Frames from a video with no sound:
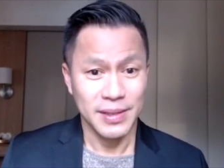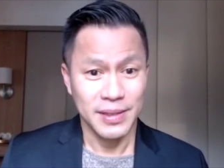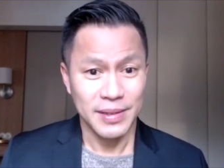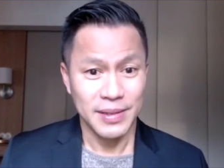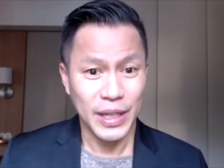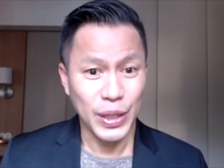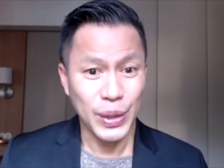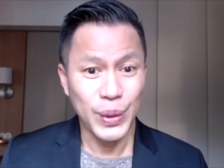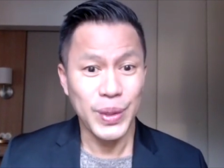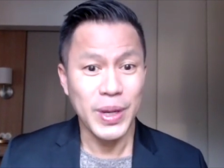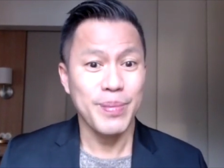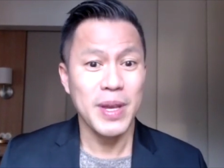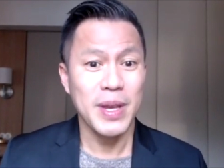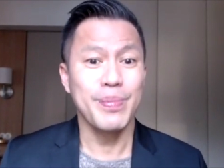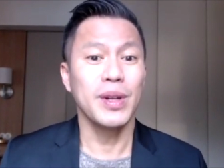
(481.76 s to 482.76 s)
including
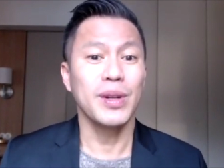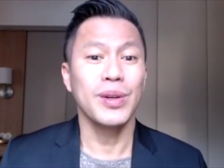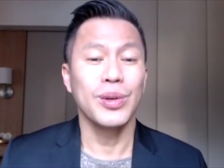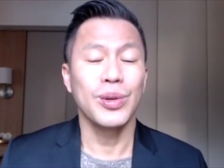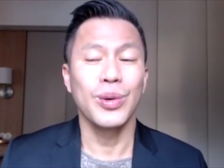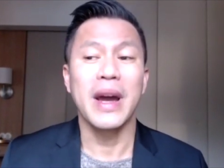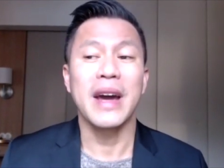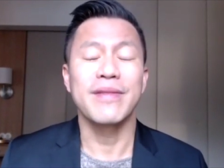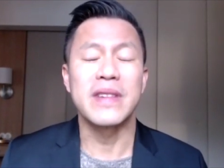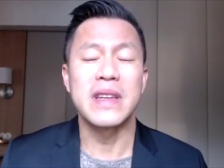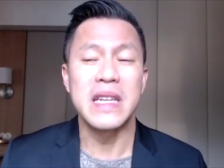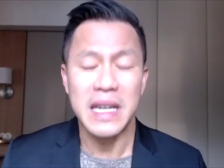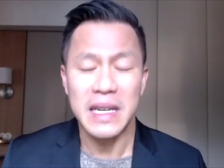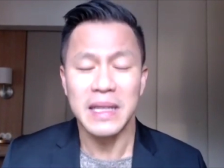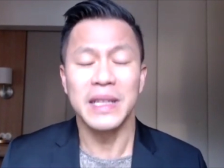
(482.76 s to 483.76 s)
people who have
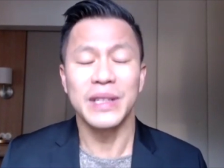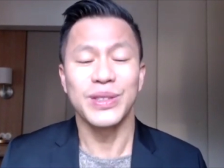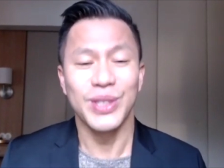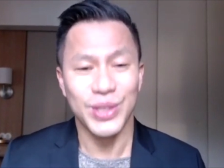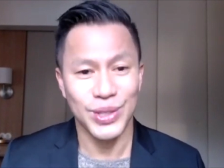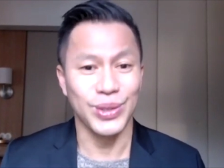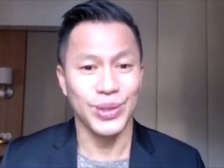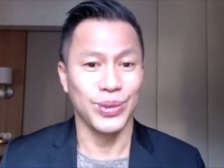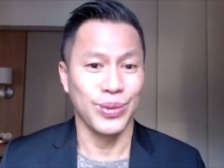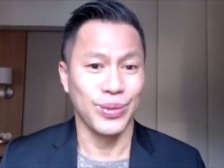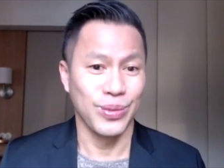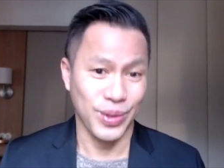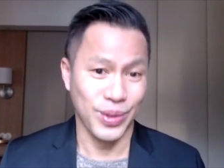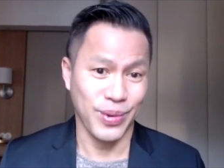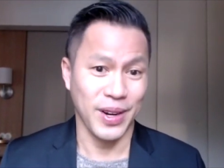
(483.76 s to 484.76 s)
nothing to do
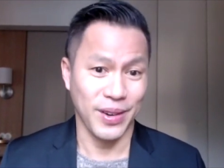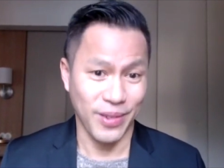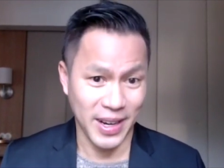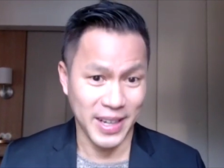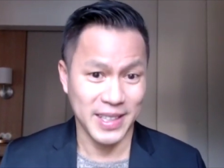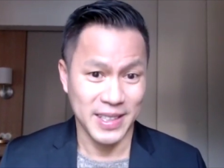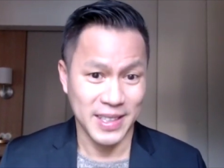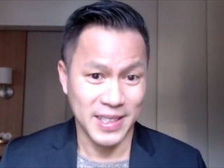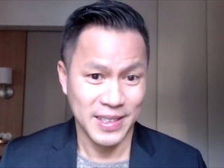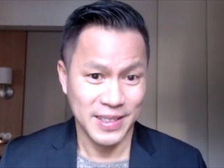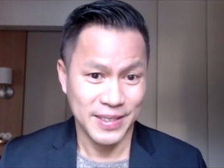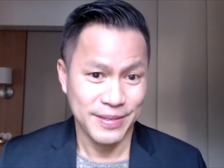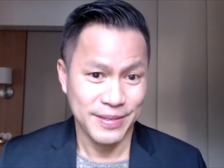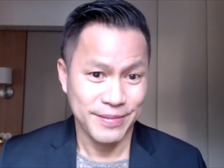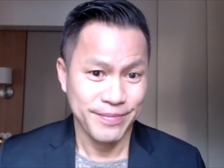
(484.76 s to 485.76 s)
with Craig Wright.
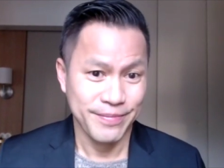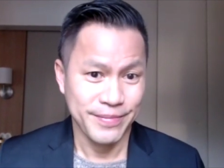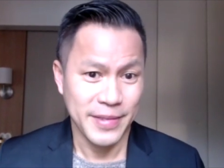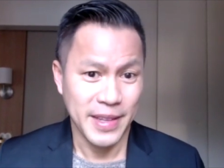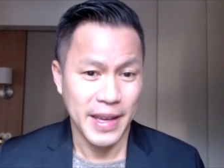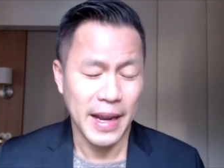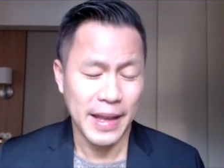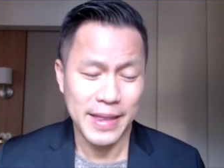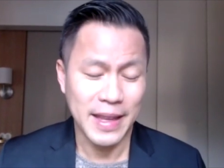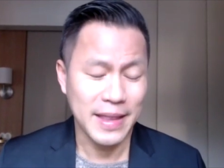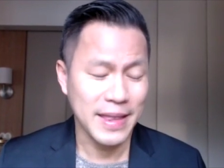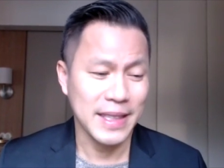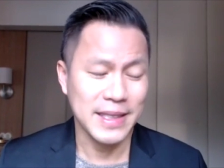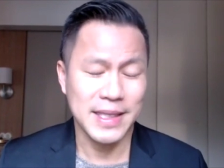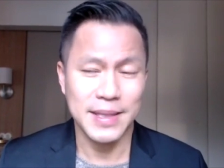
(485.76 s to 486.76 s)
And I think
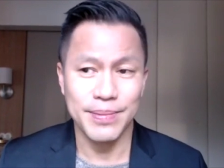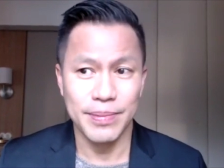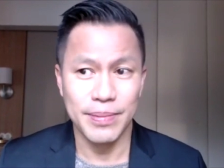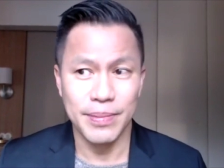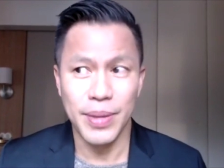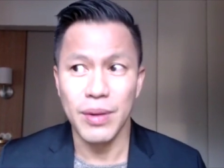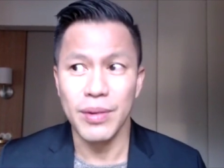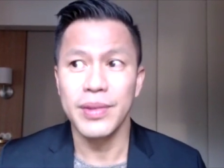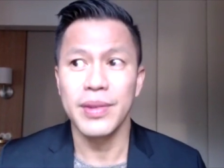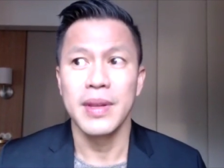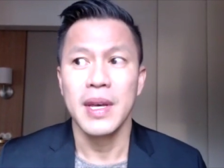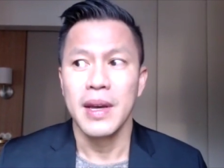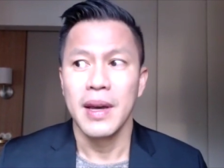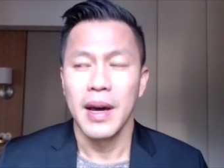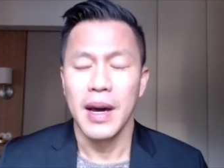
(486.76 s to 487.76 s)
that's both
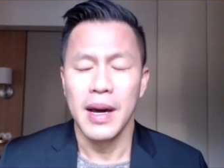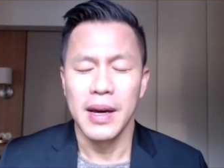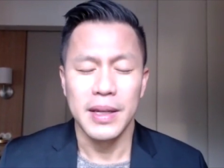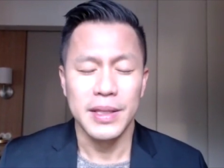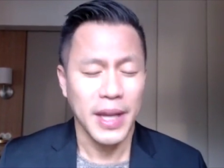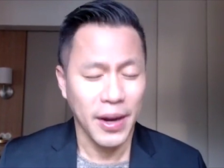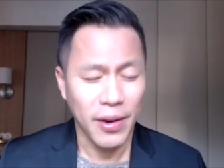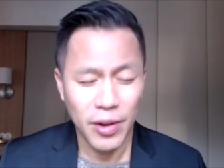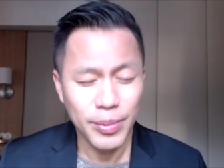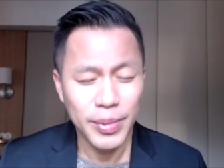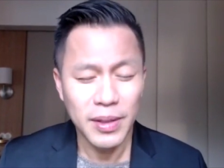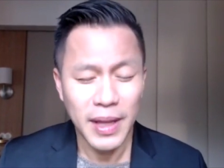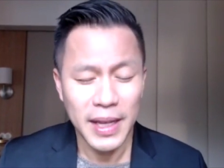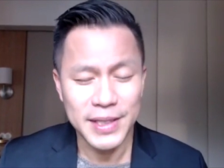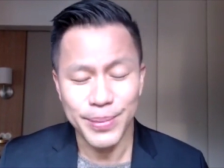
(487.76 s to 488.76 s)

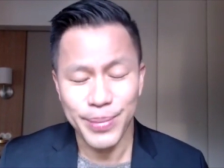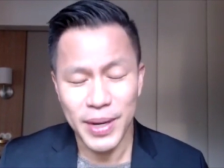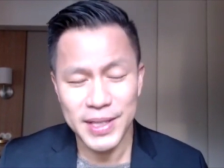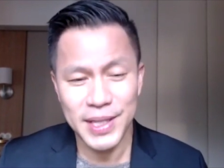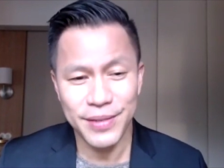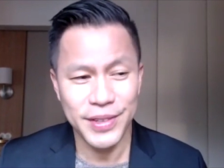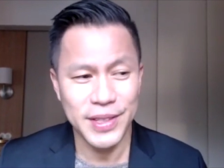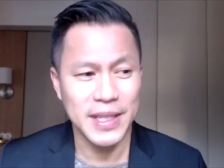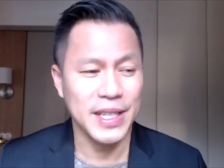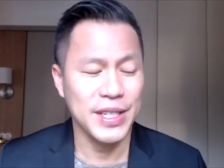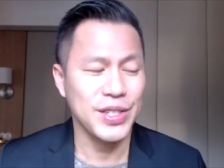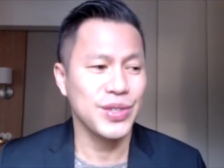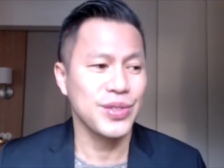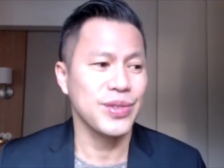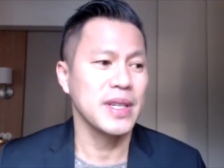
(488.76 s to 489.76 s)
terrible as a precedent for the
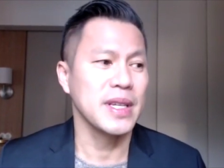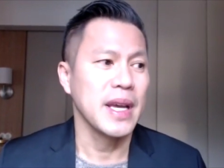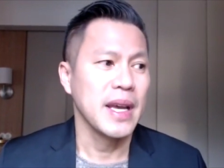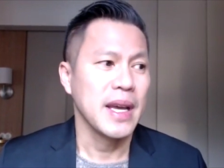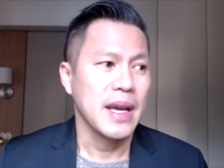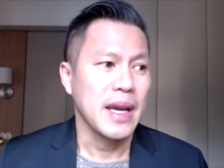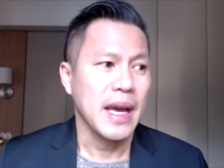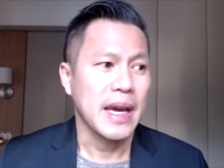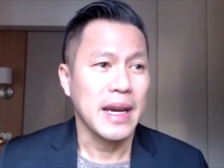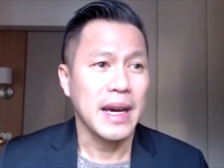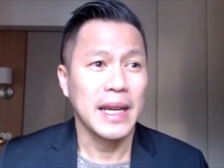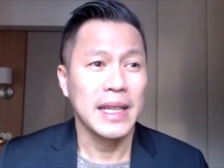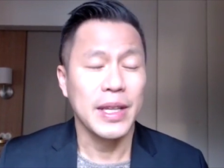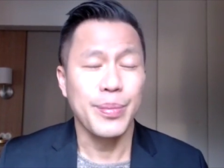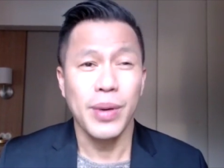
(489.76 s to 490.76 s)
industry and
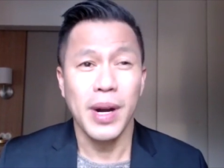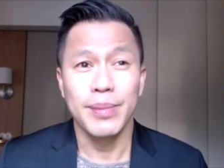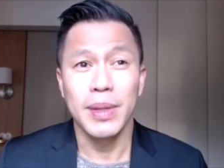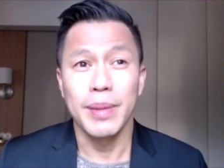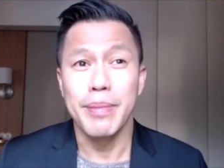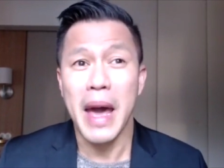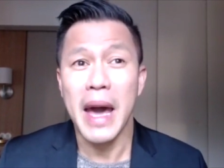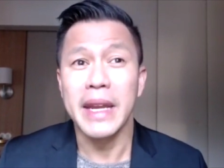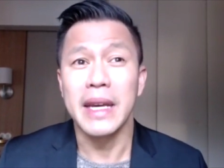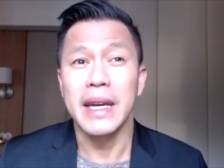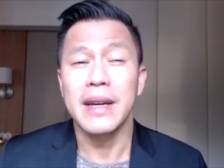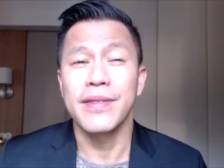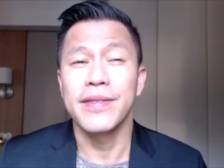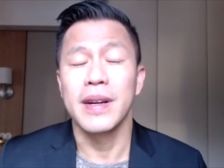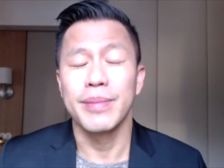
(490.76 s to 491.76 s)
highly
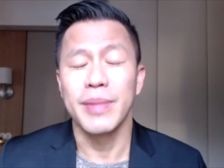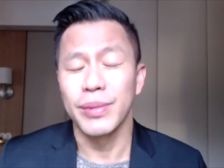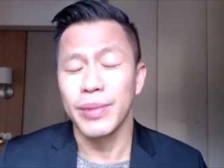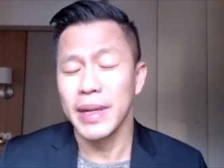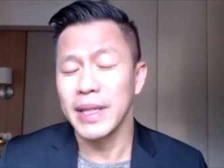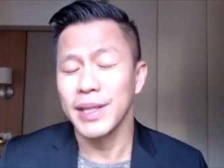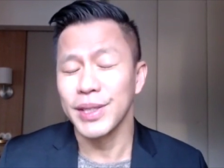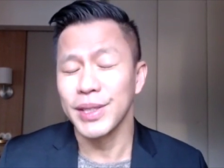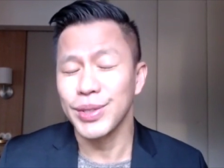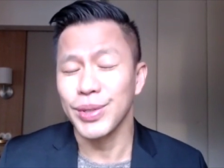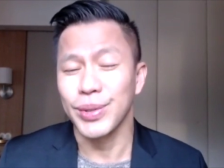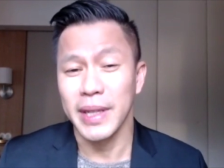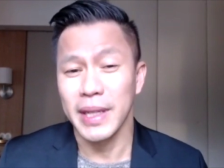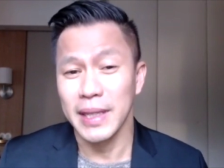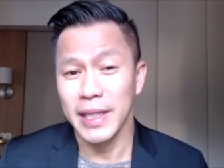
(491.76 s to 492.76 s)
problematic from a
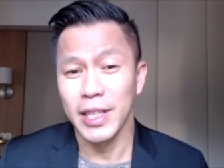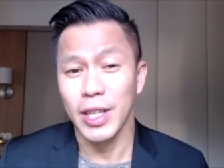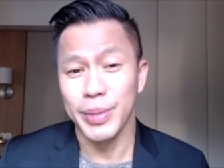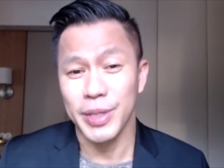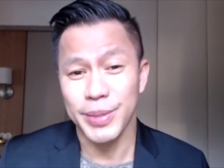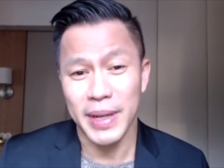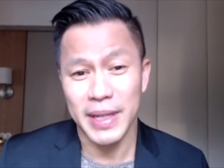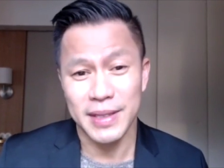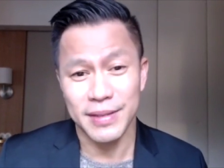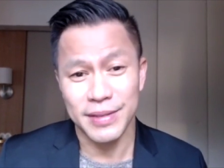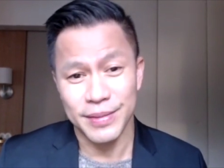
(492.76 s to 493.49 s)
regulatory and legal perspective.